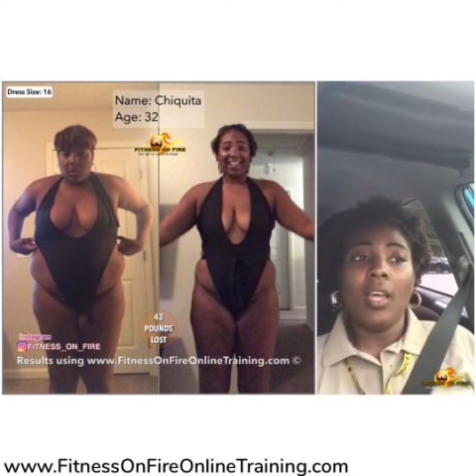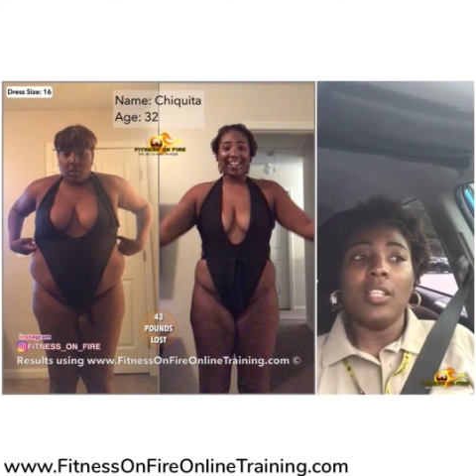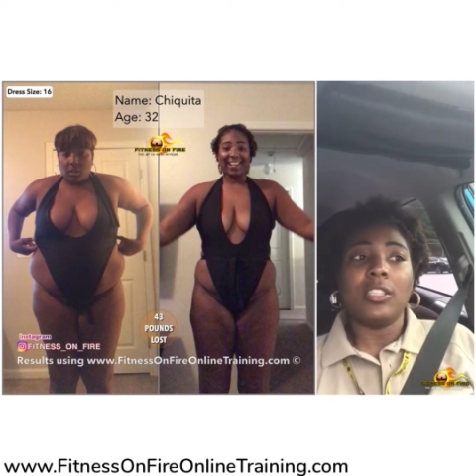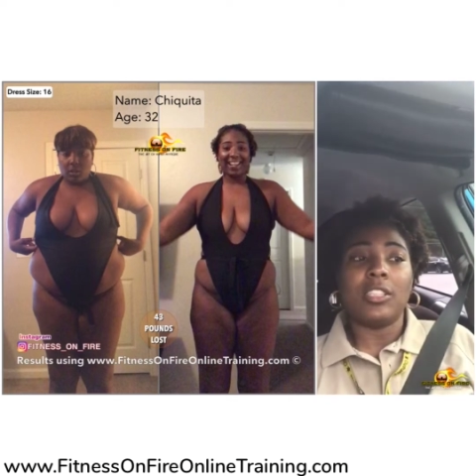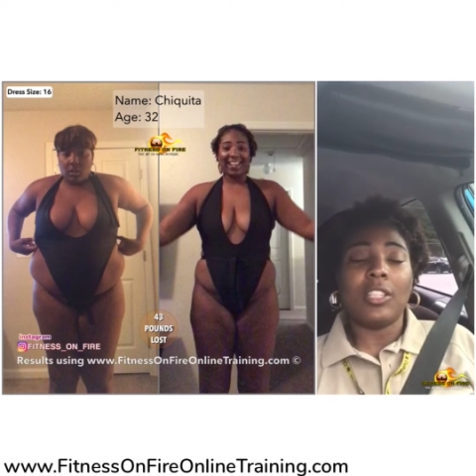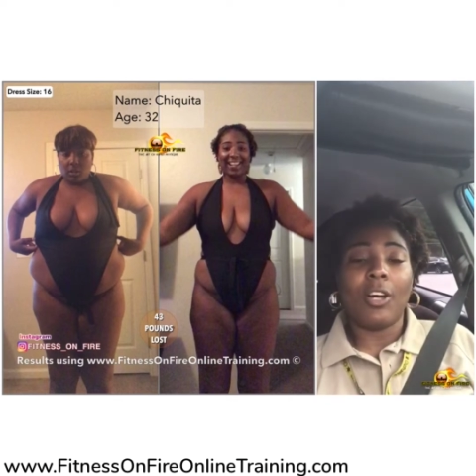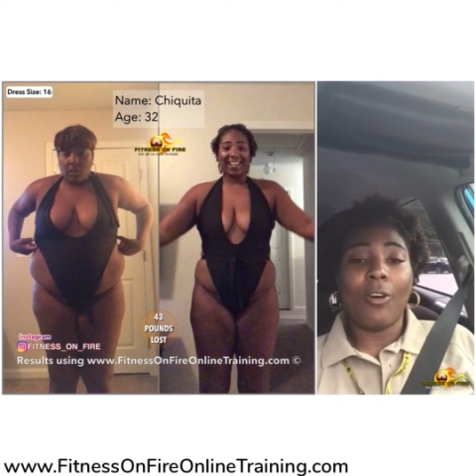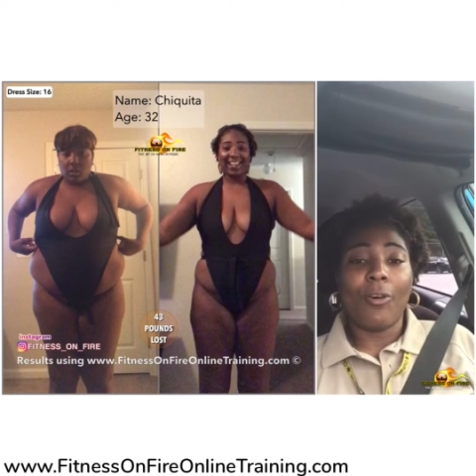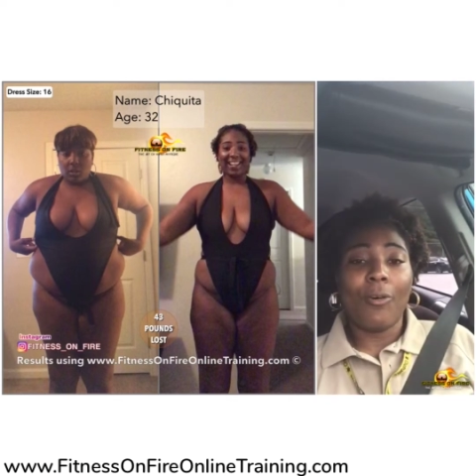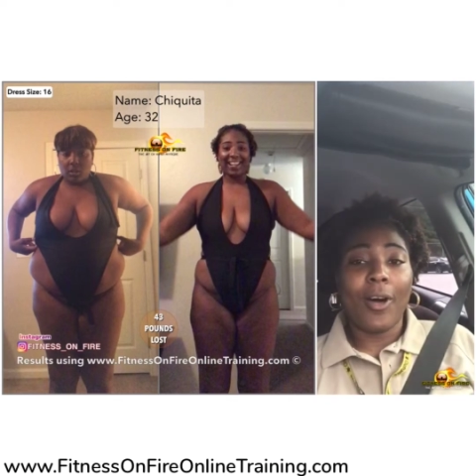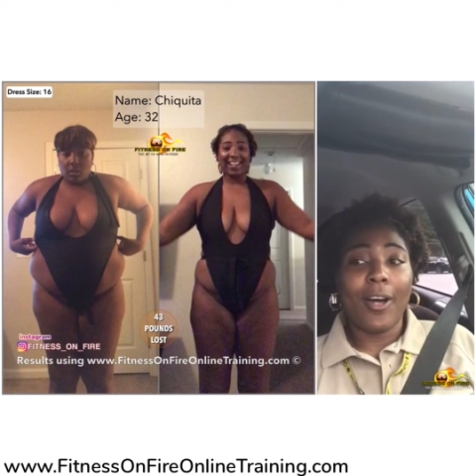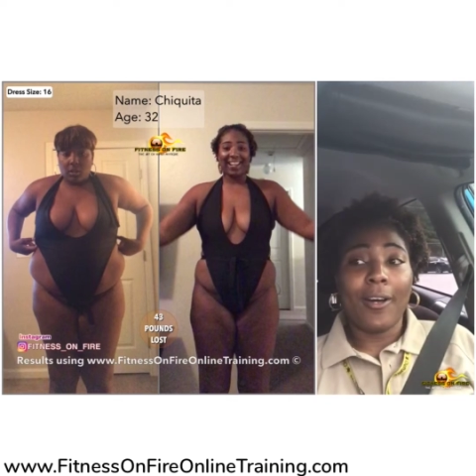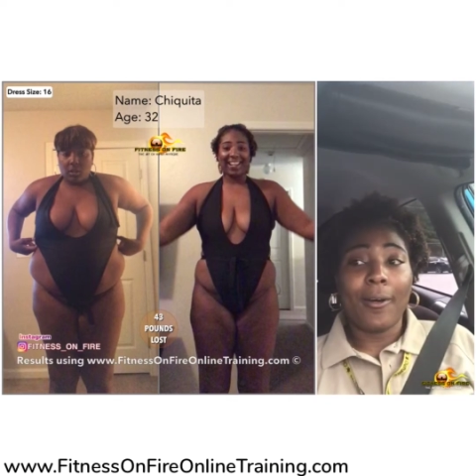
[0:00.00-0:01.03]

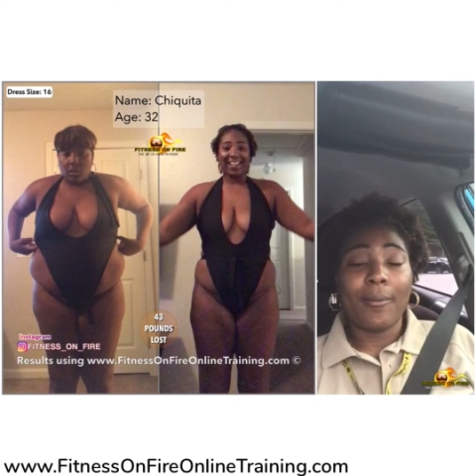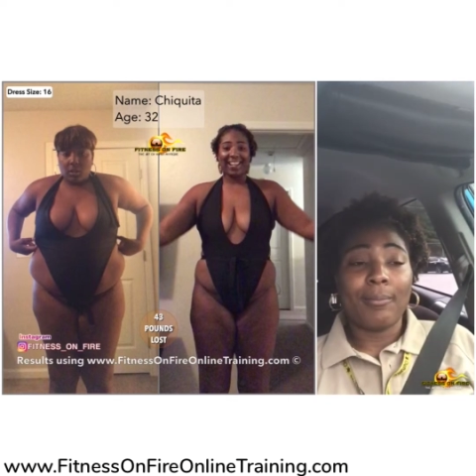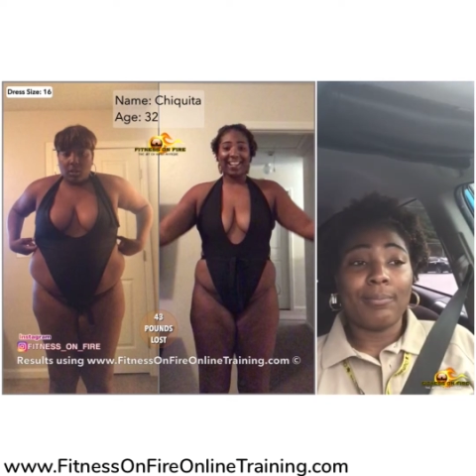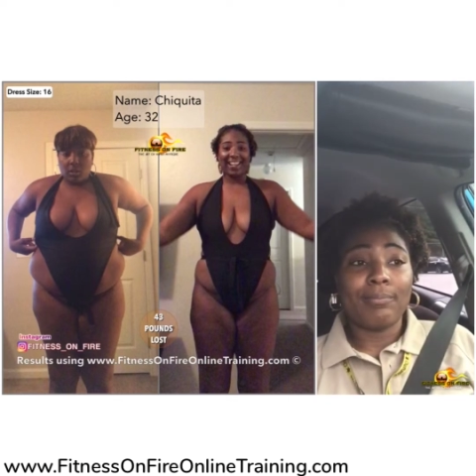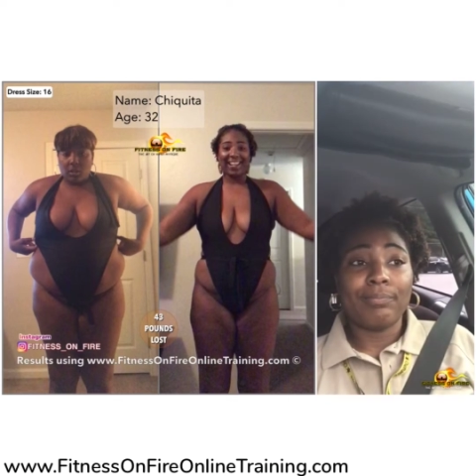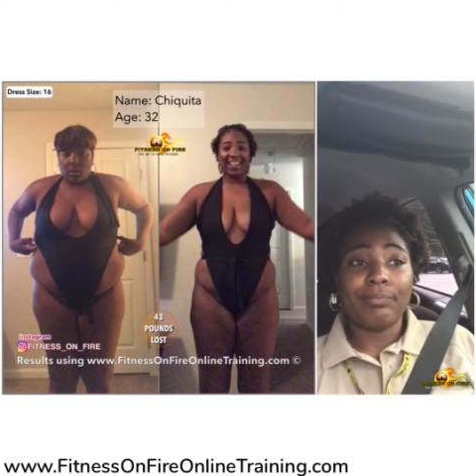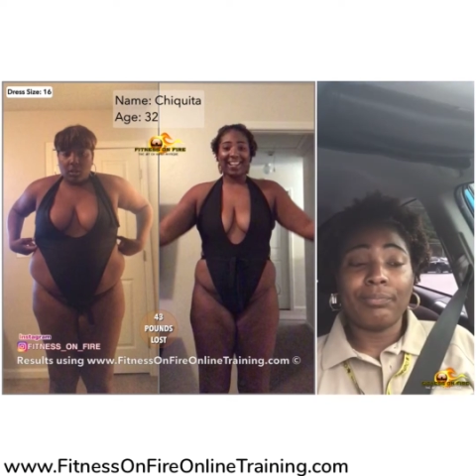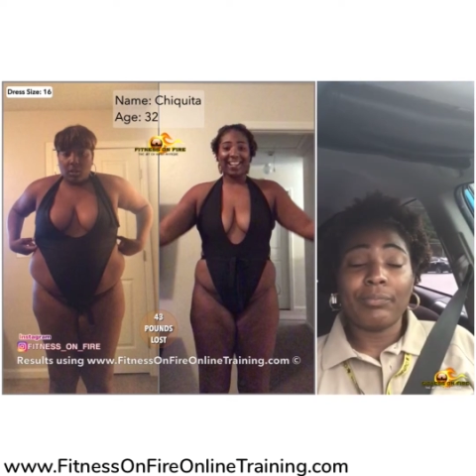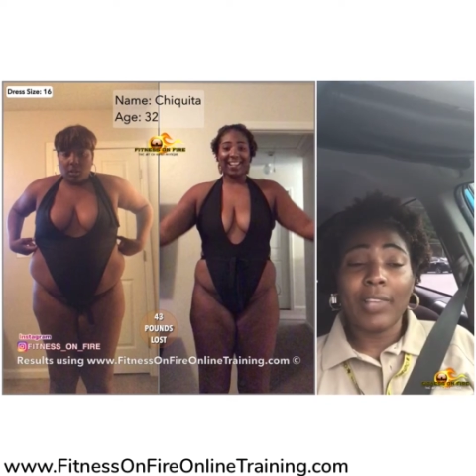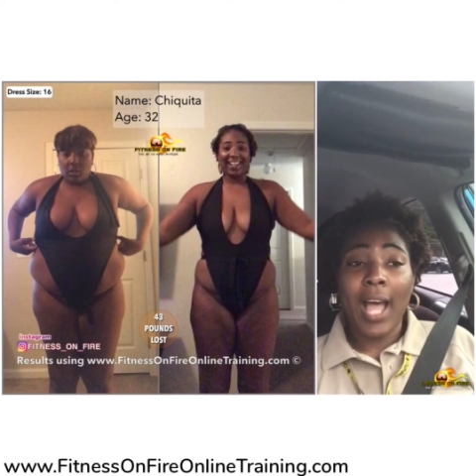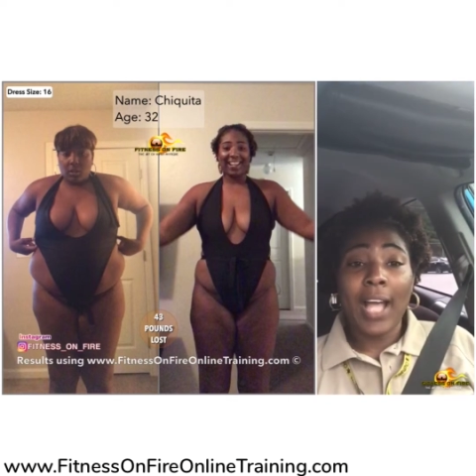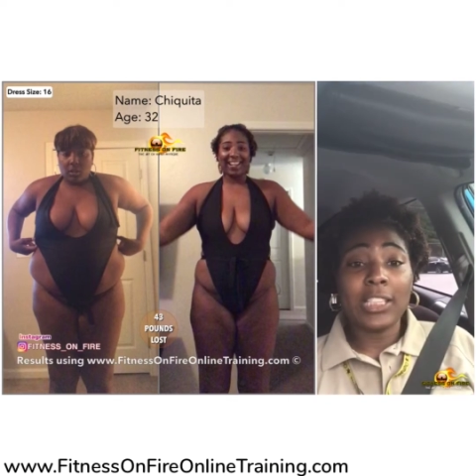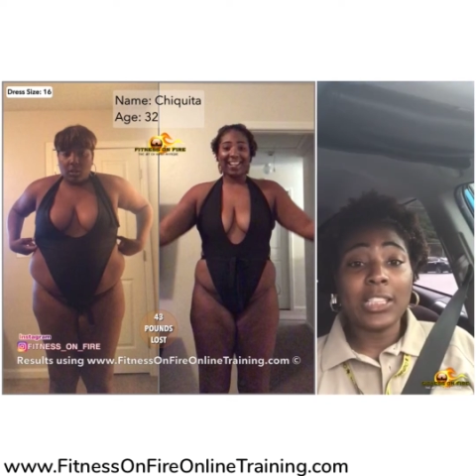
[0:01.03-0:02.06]
So um,
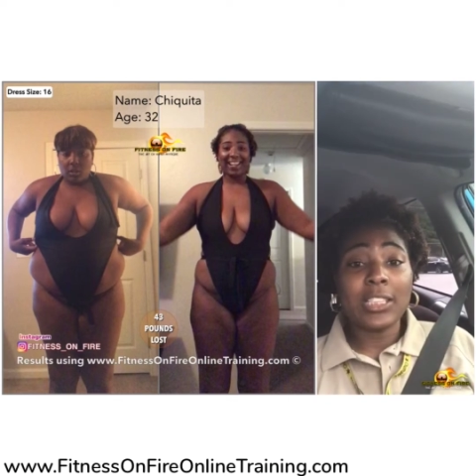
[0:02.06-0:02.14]
I just